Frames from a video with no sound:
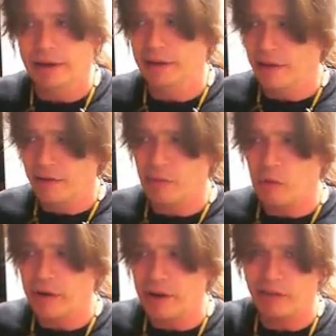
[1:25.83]
It, it's
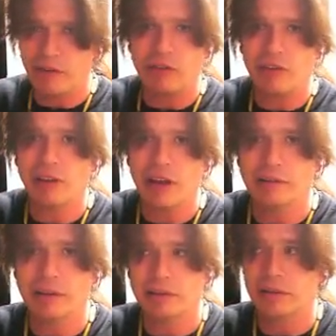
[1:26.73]
more dense at sea
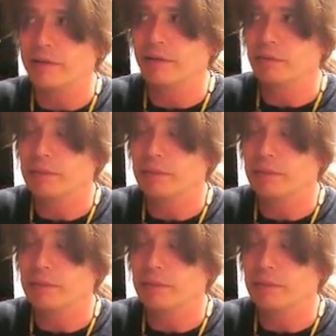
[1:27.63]
level or even